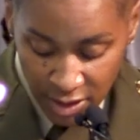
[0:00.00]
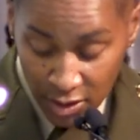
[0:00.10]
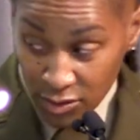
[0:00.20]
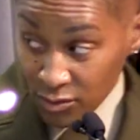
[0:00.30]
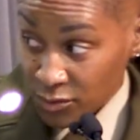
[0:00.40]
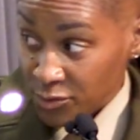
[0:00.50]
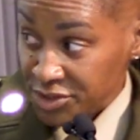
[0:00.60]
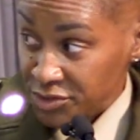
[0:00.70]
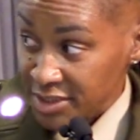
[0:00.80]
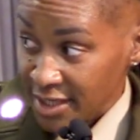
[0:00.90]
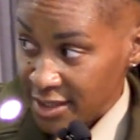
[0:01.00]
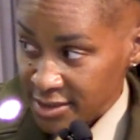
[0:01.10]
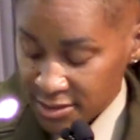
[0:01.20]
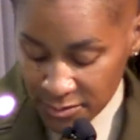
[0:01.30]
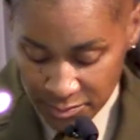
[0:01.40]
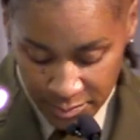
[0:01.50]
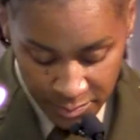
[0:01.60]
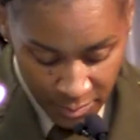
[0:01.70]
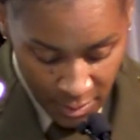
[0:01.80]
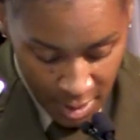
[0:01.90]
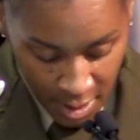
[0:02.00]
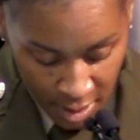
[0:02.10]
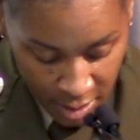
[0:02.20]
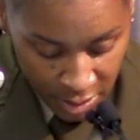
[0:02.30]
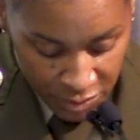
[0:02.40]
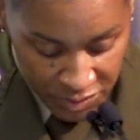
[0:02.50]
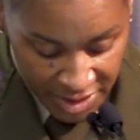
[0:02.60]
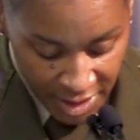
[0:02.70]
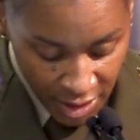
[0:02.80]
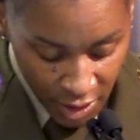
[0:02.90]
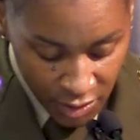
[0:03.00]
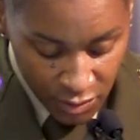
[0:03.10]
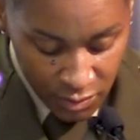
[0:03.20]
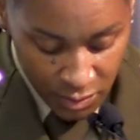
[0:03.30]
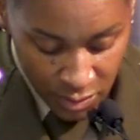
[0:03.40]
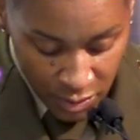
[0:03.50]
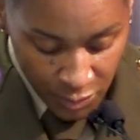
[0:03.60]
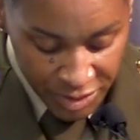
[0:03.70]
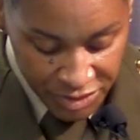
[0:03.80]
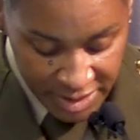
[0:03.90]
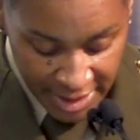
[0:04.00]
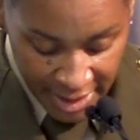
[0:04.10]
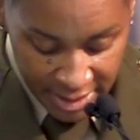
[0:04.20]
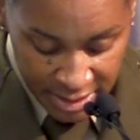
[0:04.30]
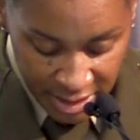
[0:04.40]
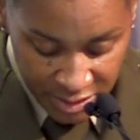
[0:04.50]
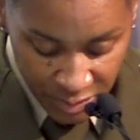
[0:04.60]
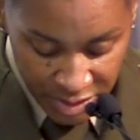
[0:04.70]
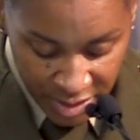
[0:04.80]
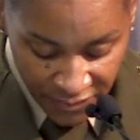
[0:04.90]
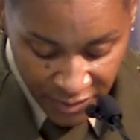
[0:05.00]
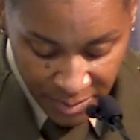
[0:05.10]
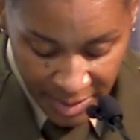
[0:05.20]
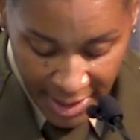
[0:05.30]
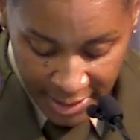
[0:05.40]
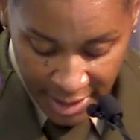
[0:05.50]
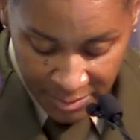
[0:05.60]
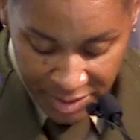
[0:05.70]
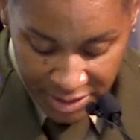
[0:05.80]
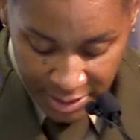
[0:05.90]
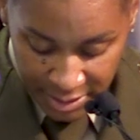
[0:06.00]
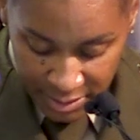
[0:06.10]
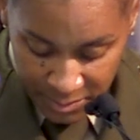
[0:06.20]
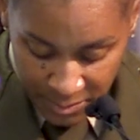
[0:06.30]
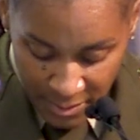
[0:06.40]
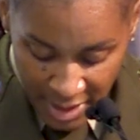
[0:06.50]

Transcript: Colonel Richard Sands. Lieutenant Colonel Richard Sands is originally from Cadillac, Michigan.